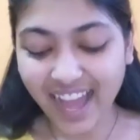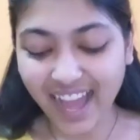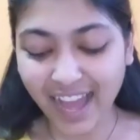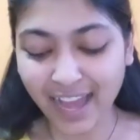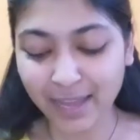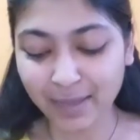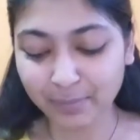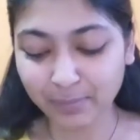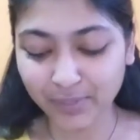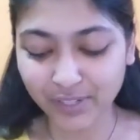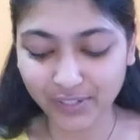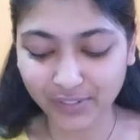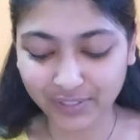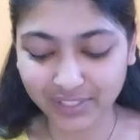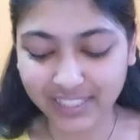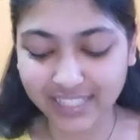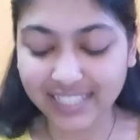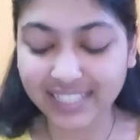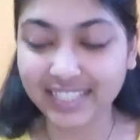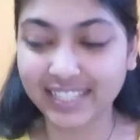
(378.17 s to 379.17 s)
I am
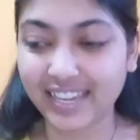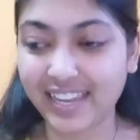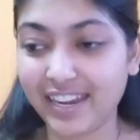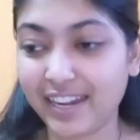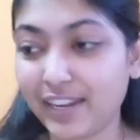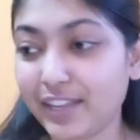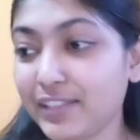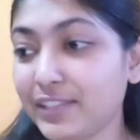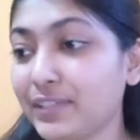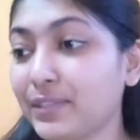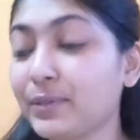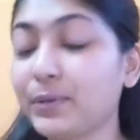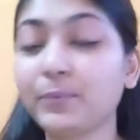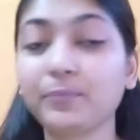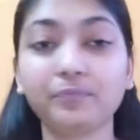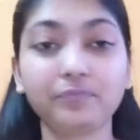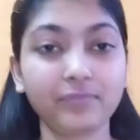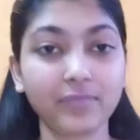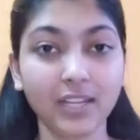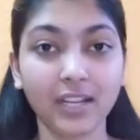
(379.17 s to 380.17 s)
literally scared.
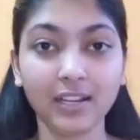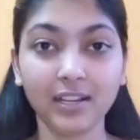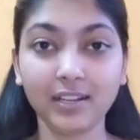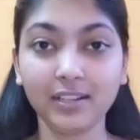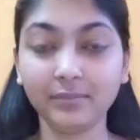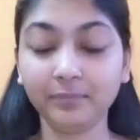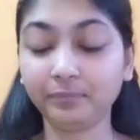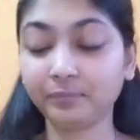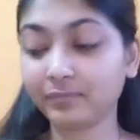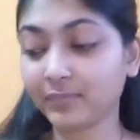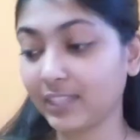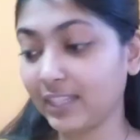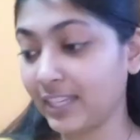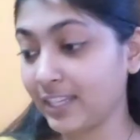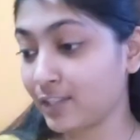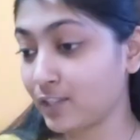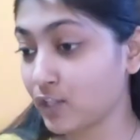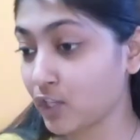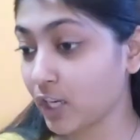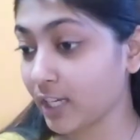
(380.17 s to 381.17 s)
So
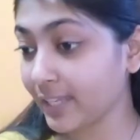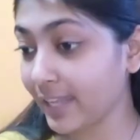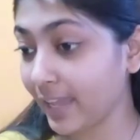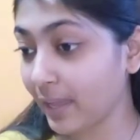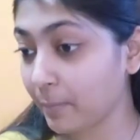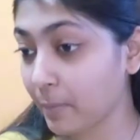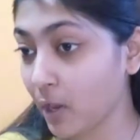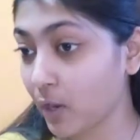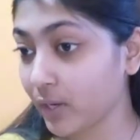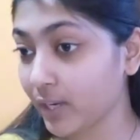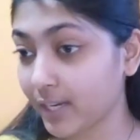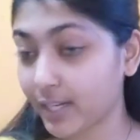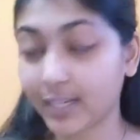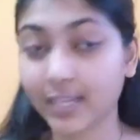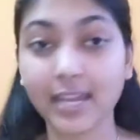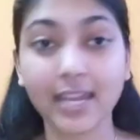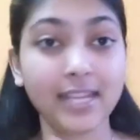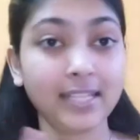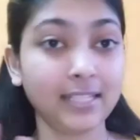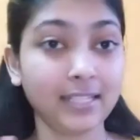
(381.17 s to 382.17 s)
let's not think about
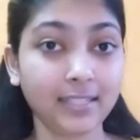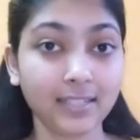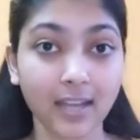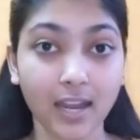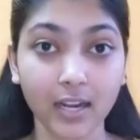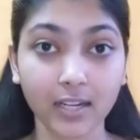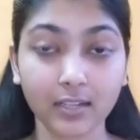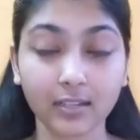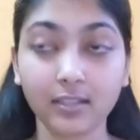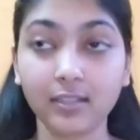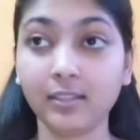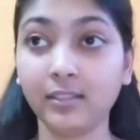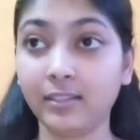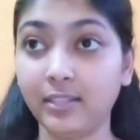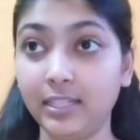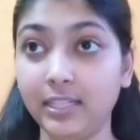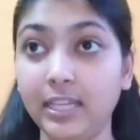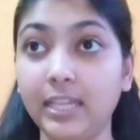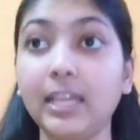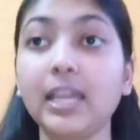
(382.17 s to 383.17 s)
it and start the
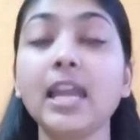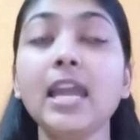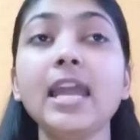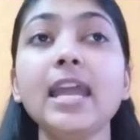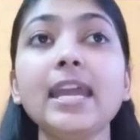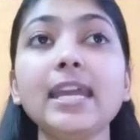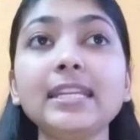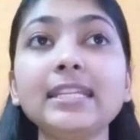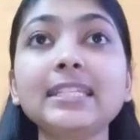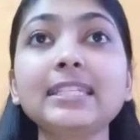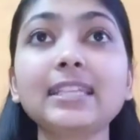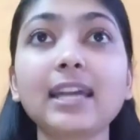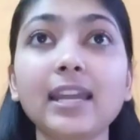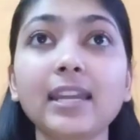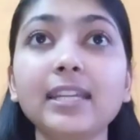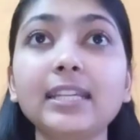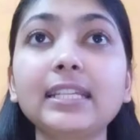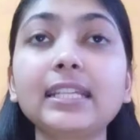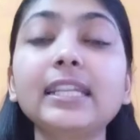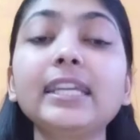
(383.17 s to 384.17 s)
reading. It is
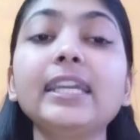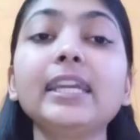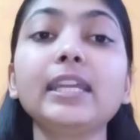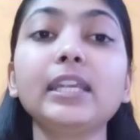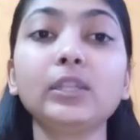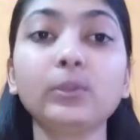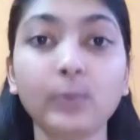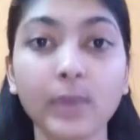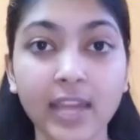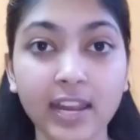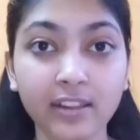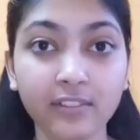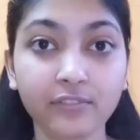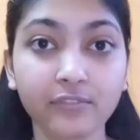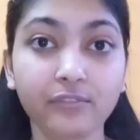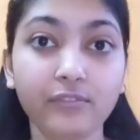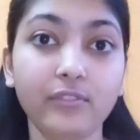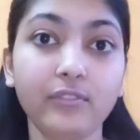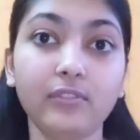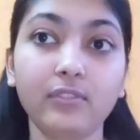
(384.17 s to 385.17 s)
currently 12.
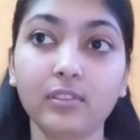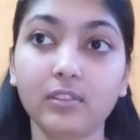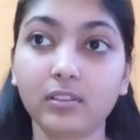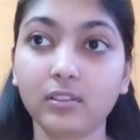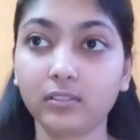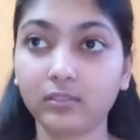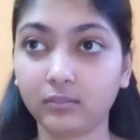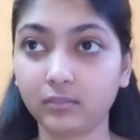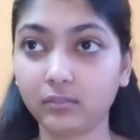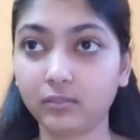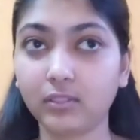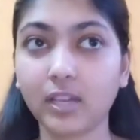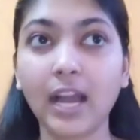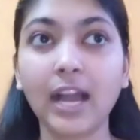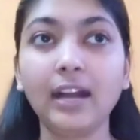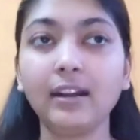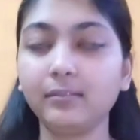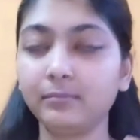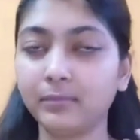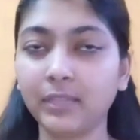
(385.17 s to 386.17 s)

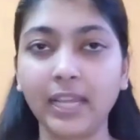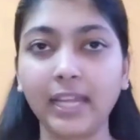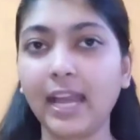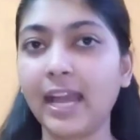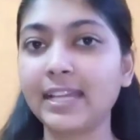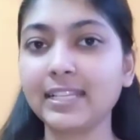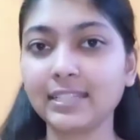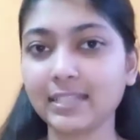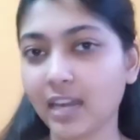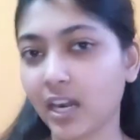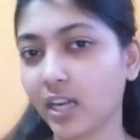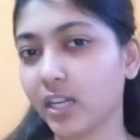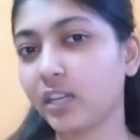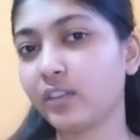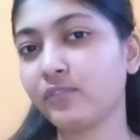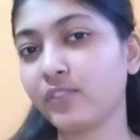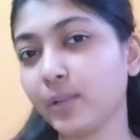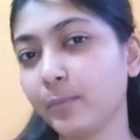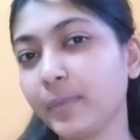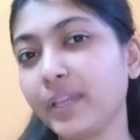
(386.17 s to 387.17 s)
Like I
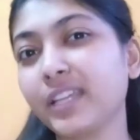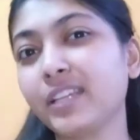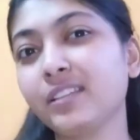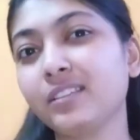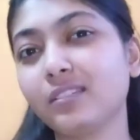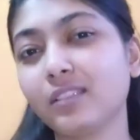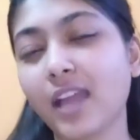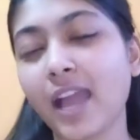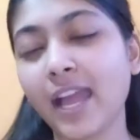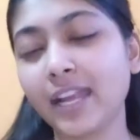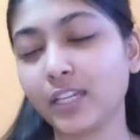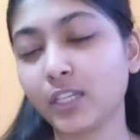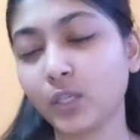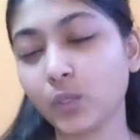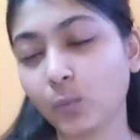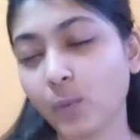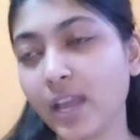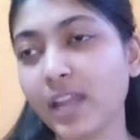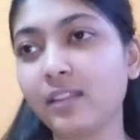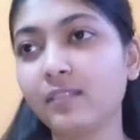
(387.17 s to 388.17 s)
started filming in at
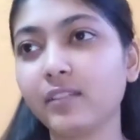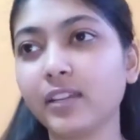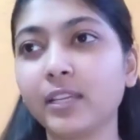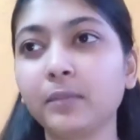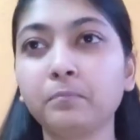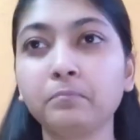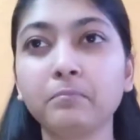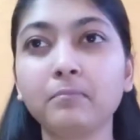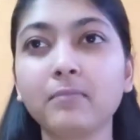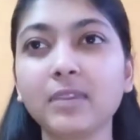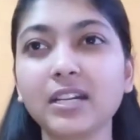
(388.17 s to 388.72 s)
12. It